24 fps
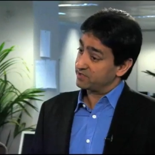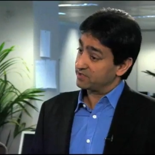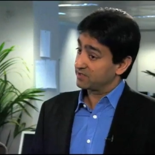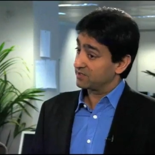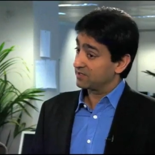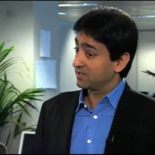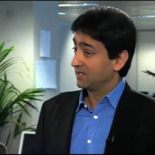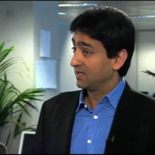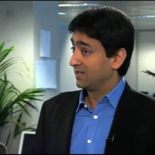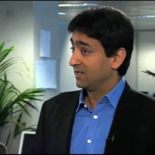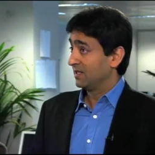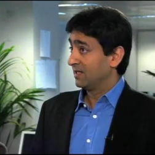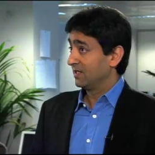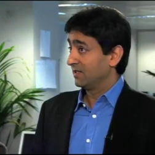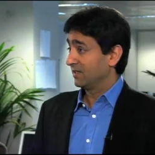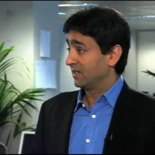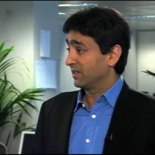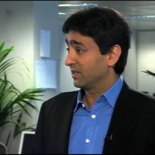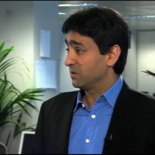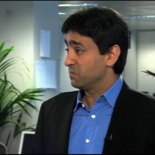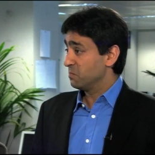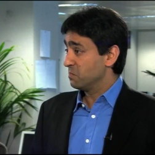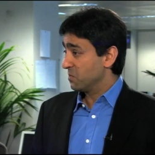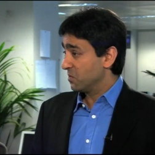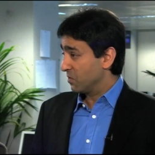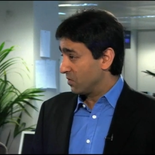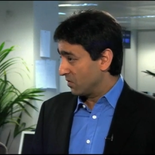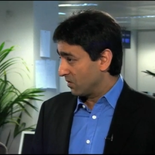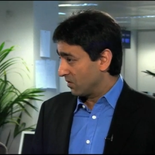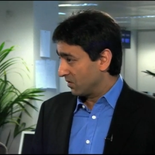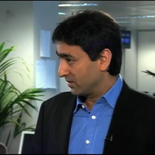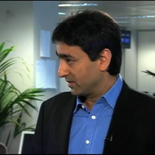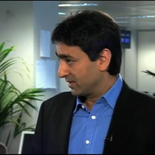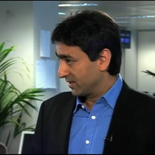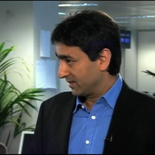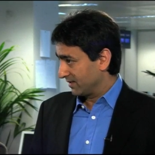is little
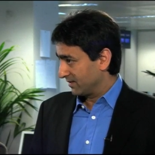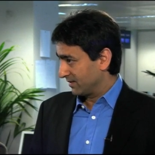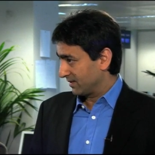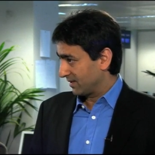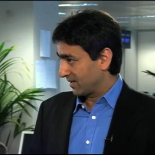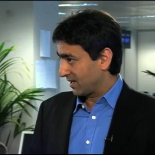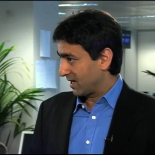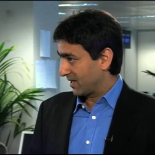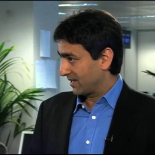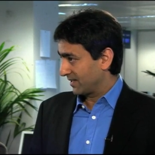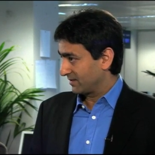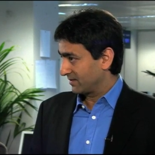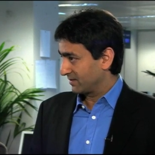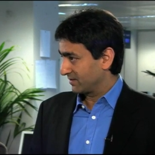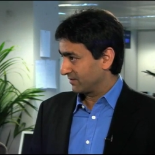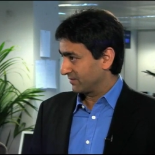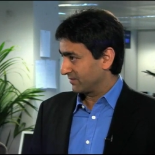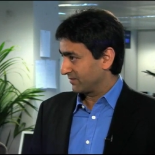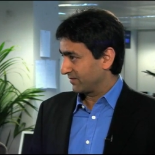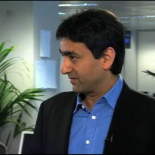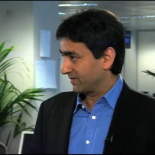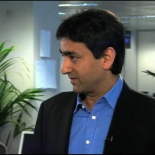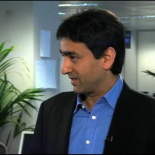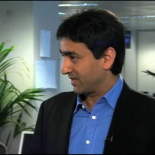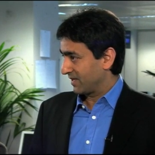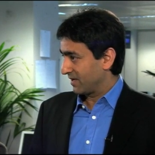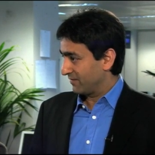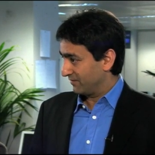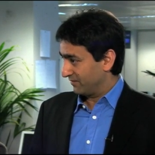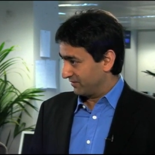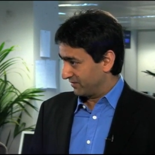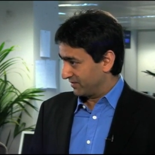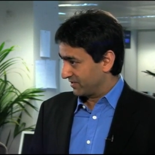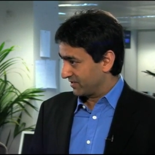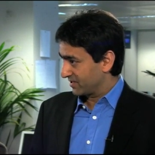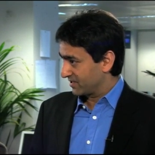more than the height of
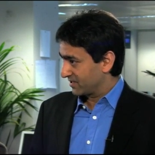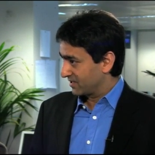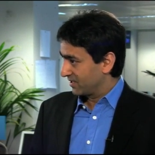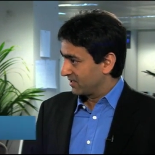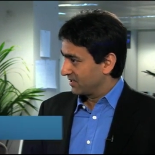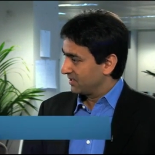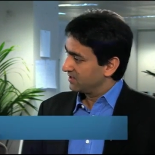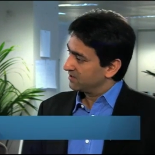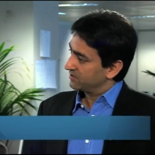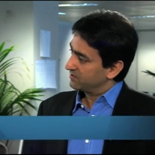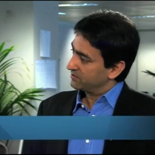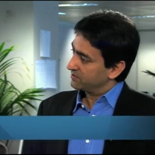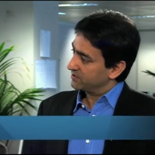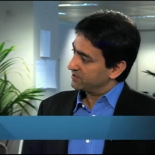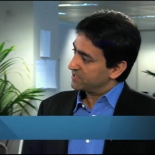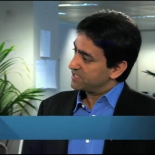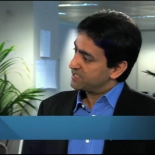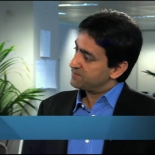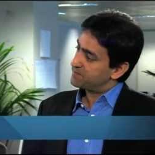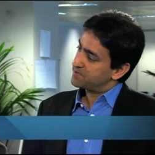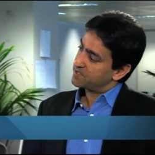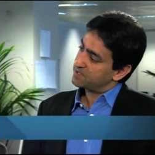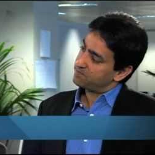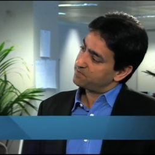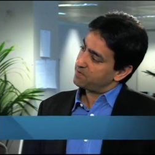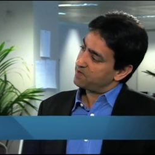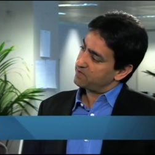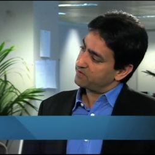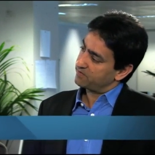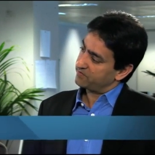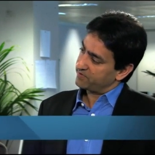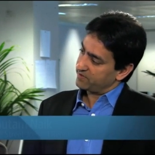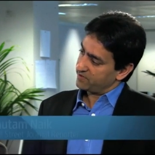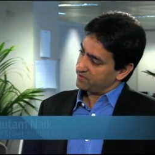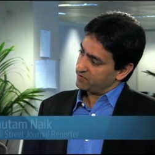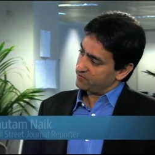Everest, to the deepest
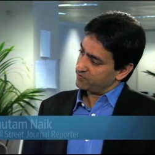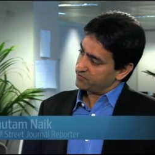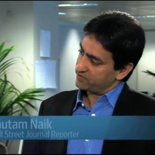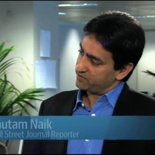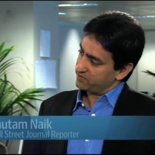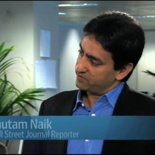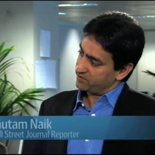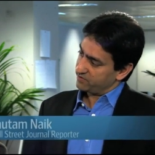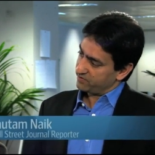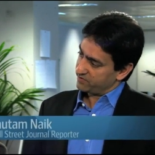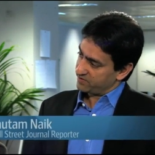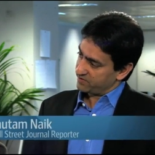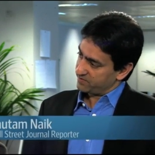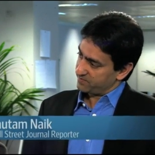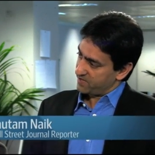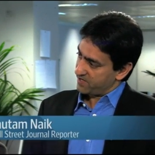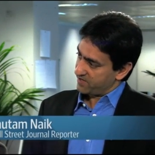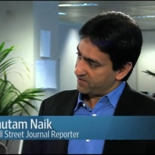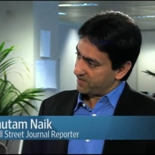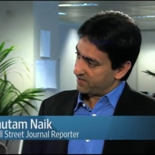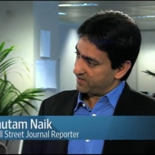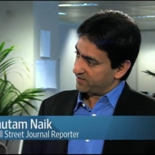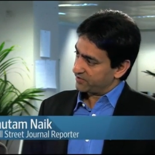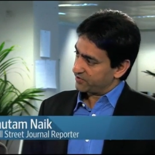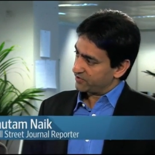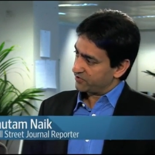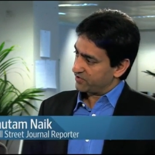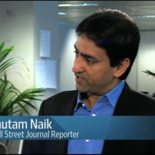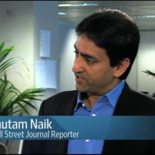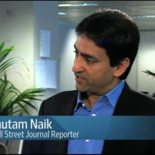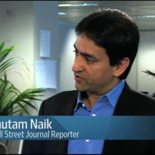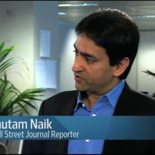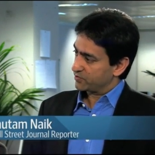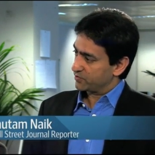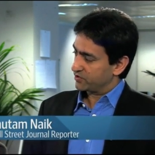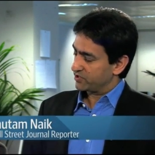part of the ocean known as the Mariana
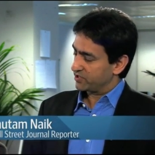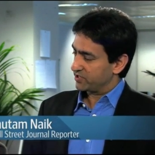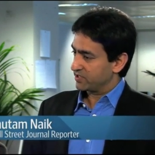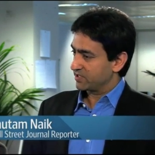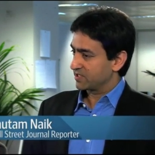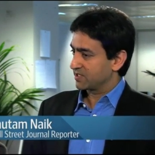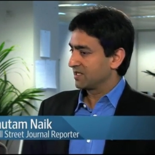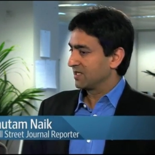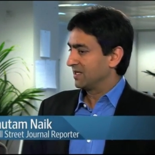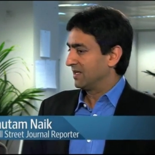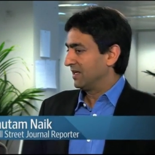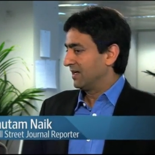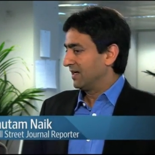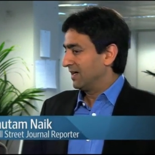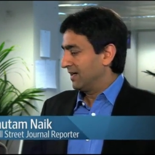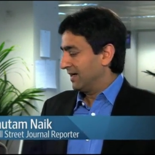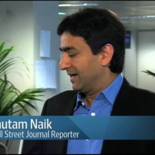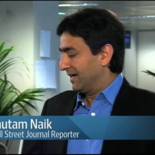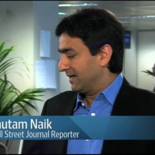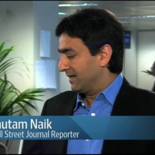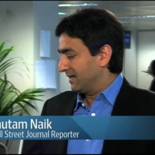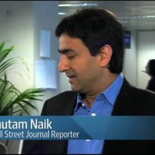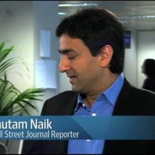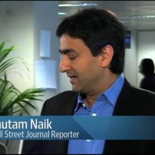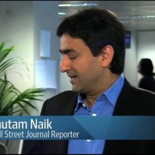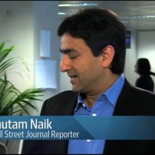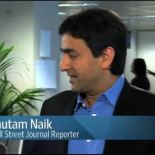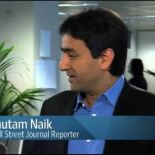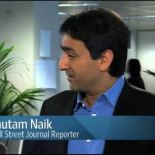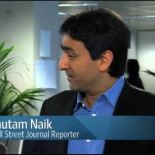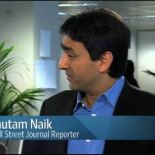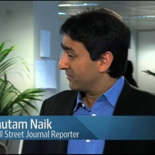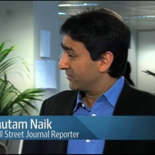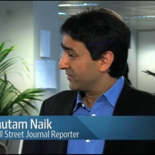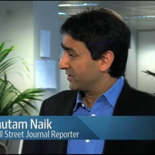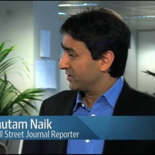Trench, which is uh, an
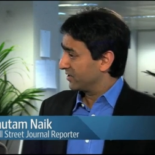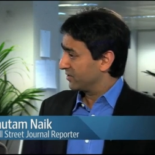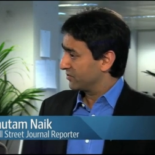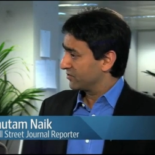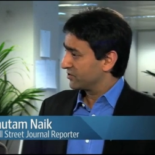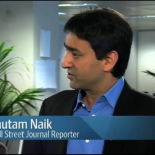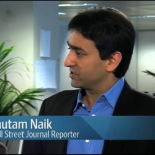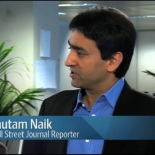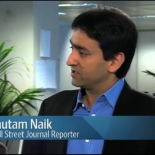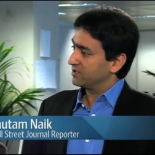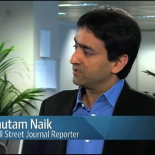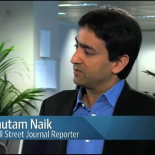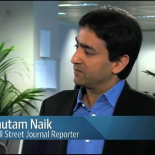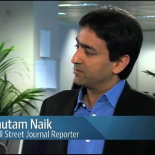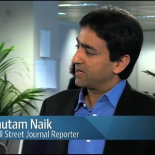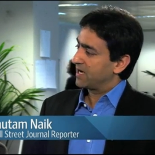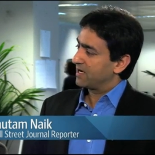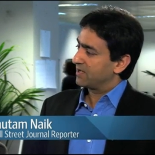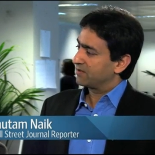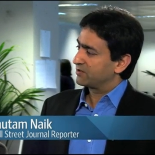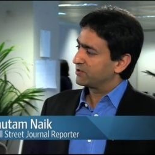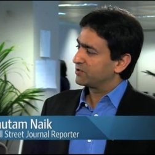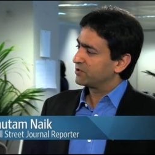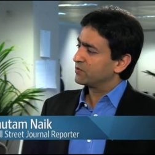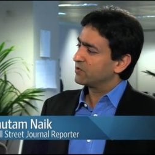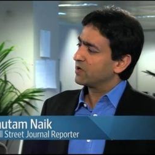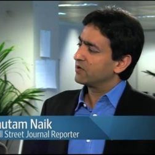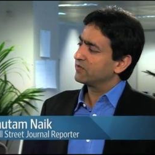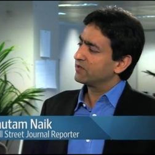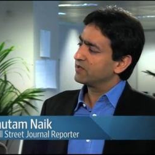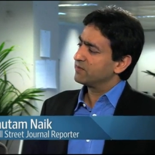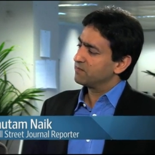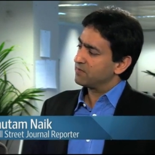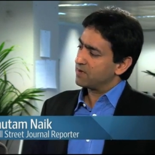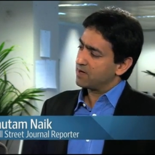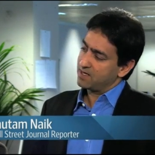area of the ocean about
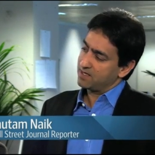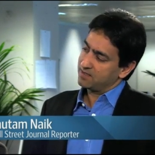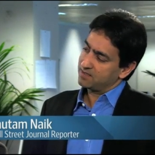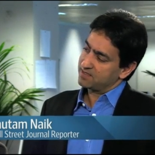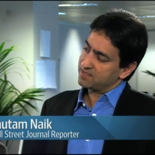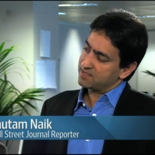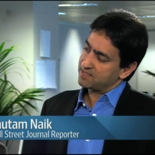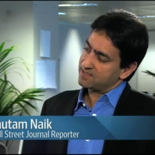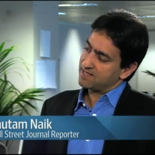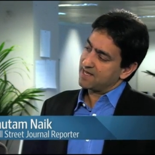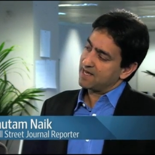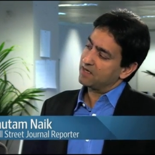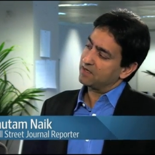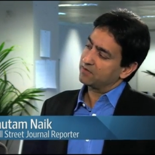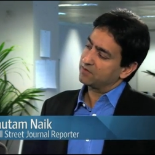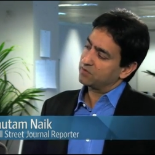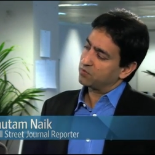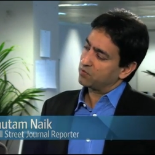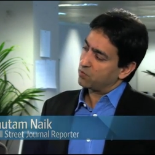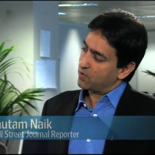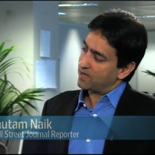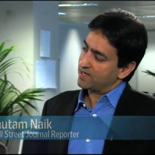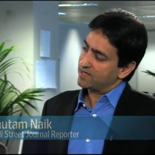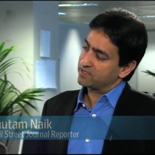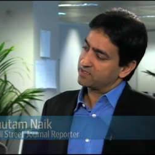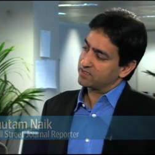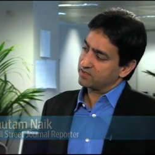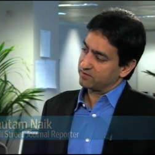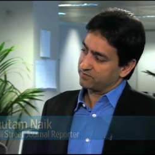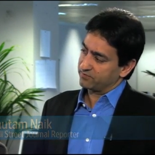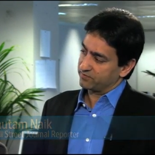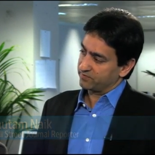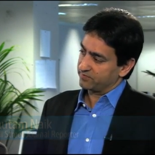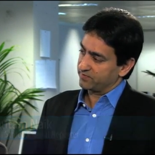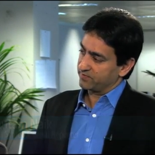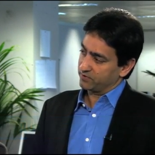200 miles
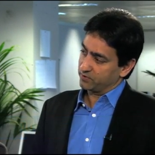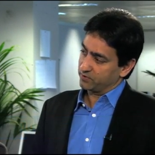southwest of